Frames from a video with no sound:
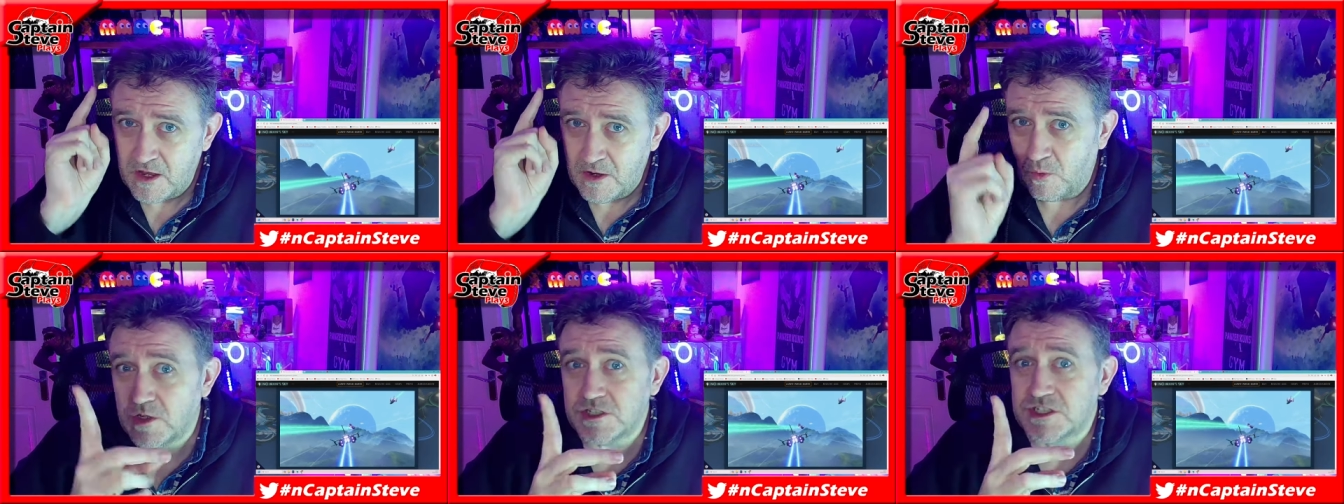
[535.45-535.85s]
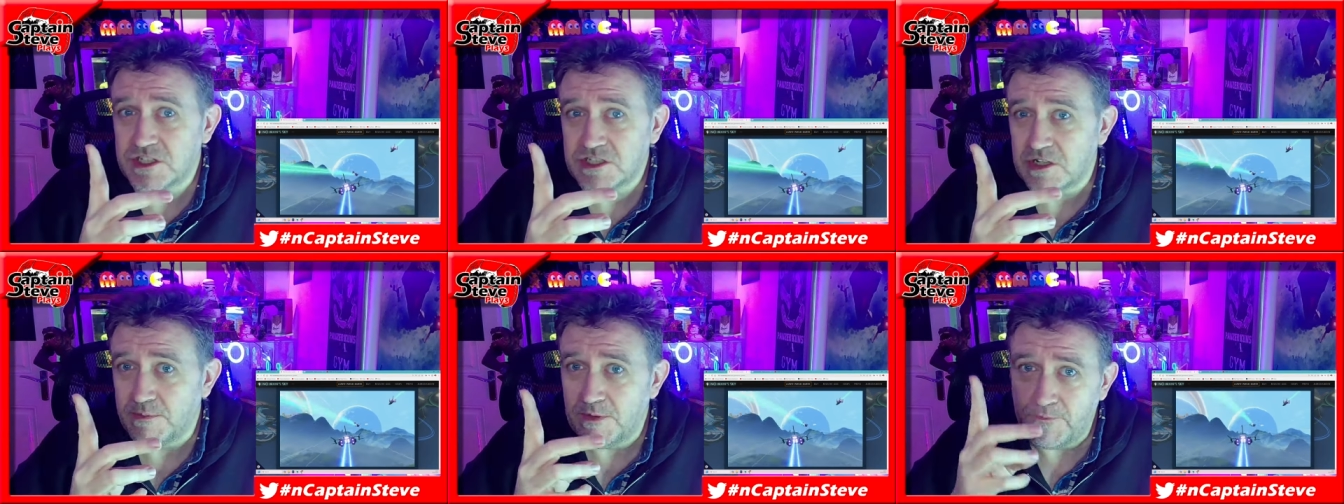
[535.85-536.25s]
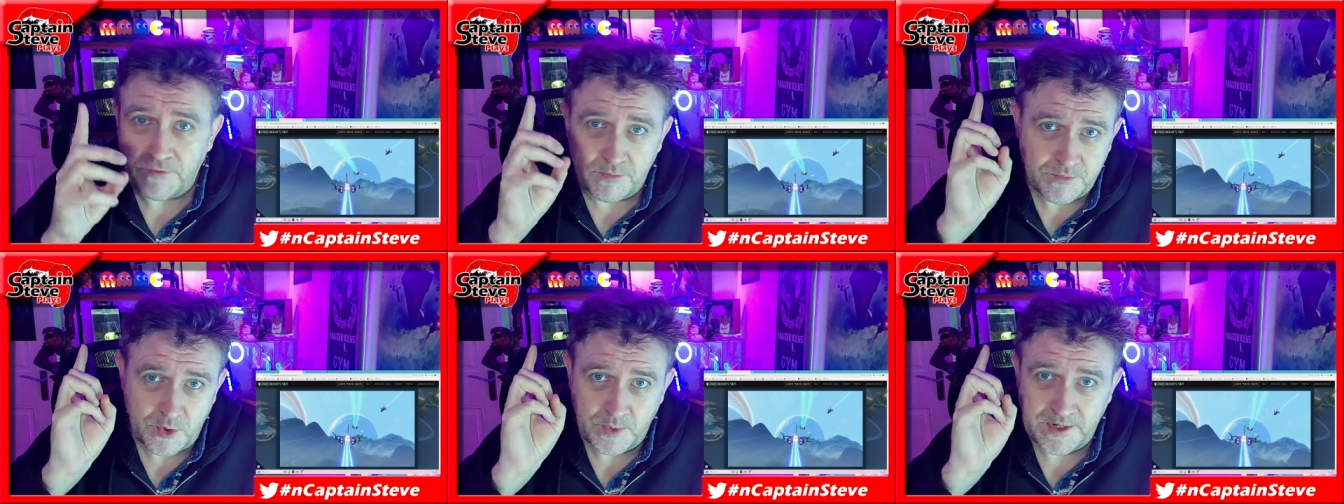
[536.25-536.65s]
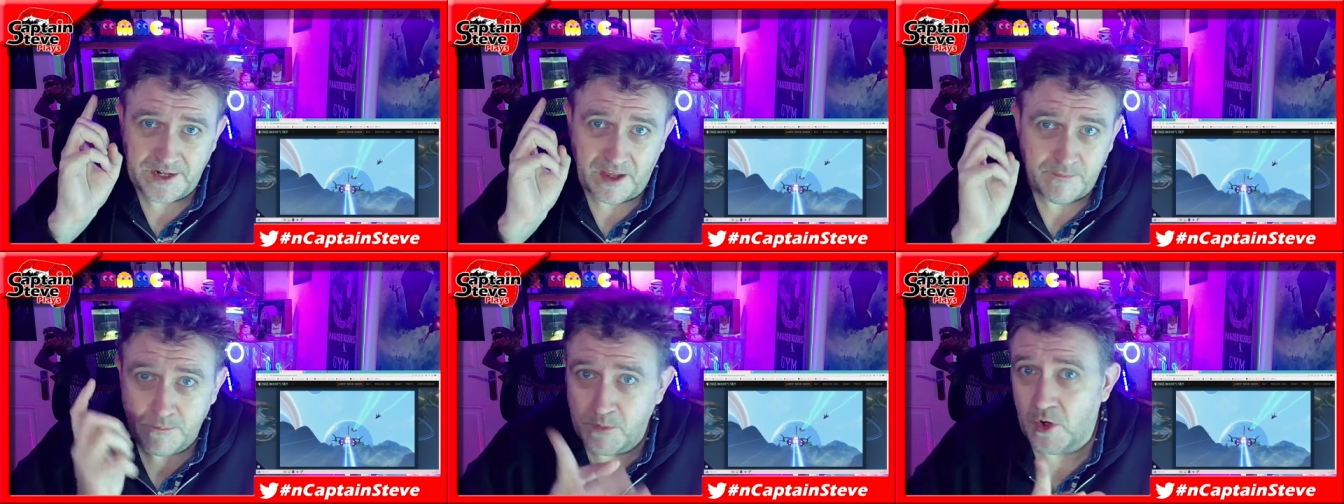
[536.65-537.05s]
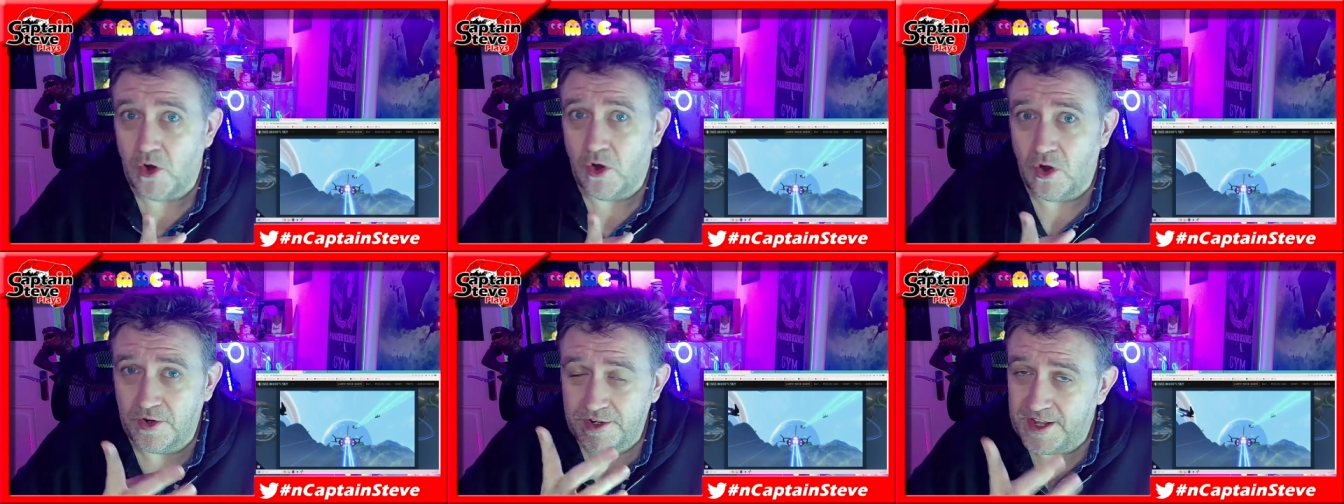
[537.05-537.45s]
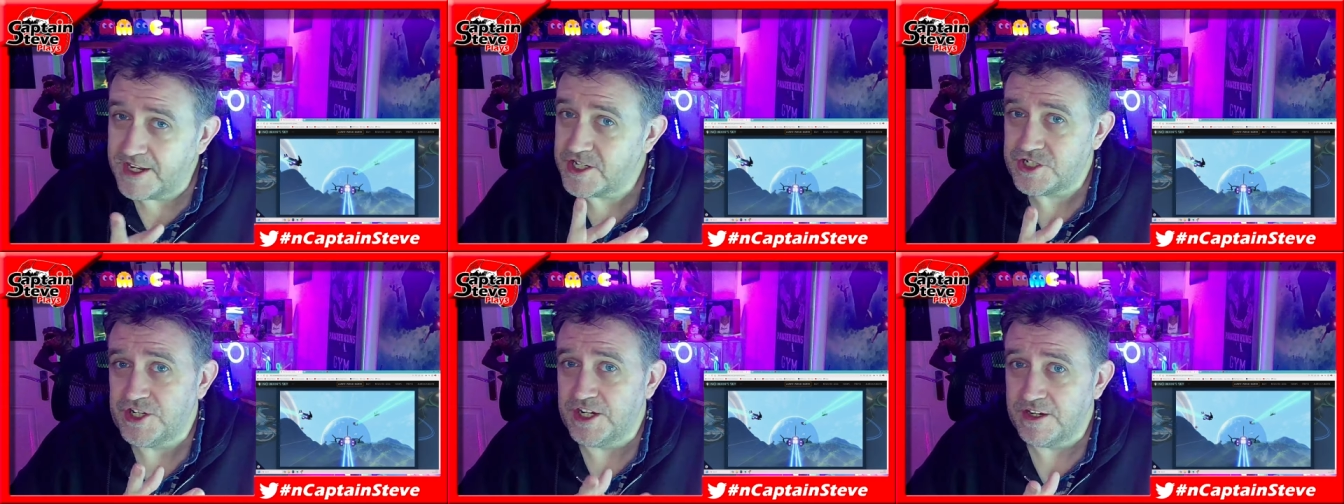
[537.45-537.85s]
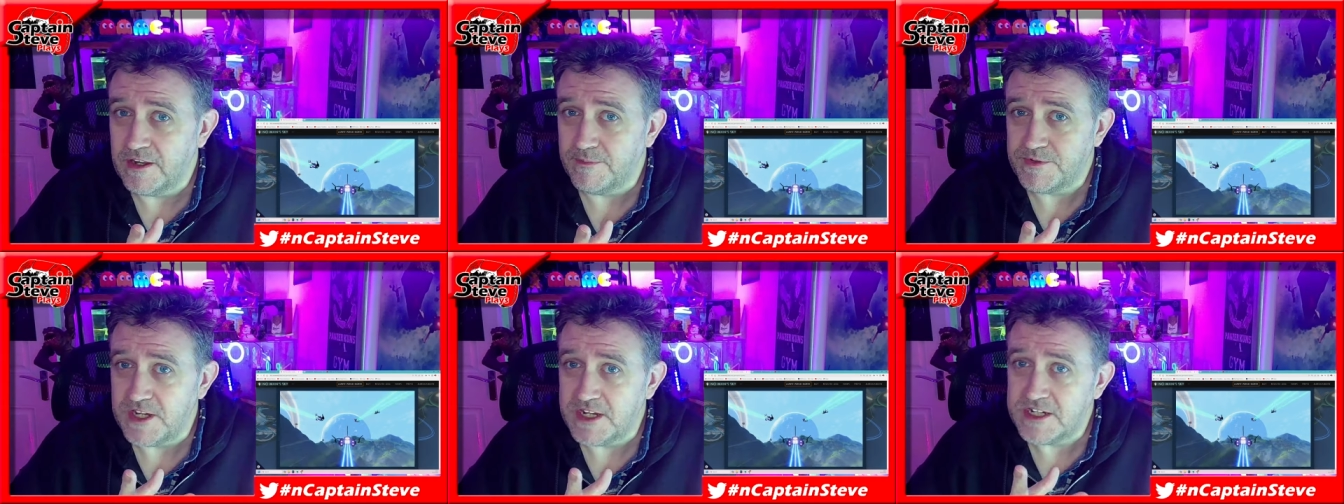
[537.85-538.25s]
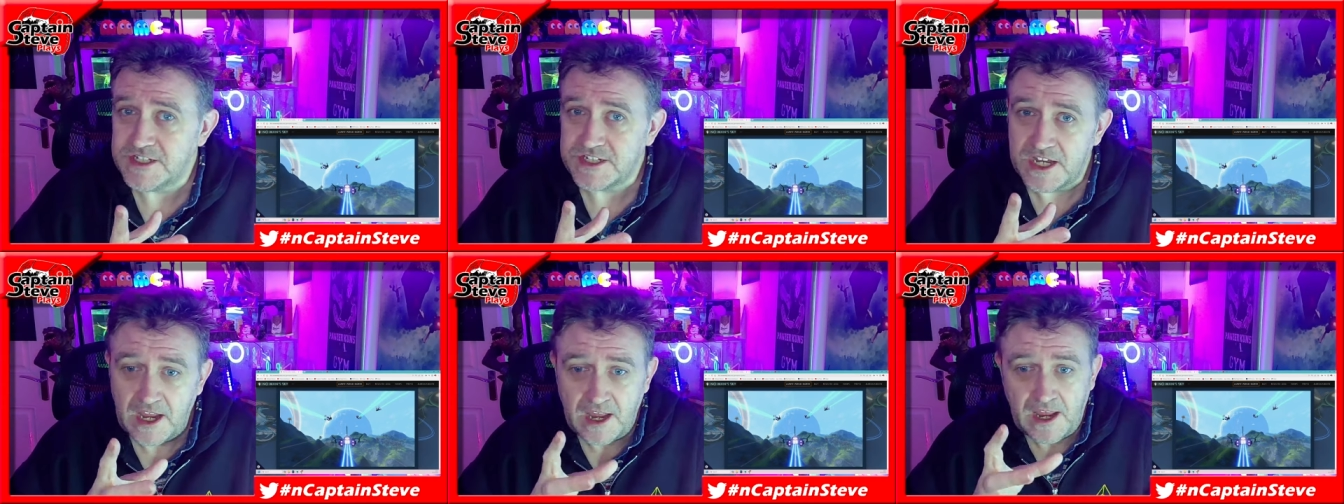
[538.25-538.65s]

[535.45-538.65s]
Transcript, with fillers: What's to stop them from doing more next-gen updates,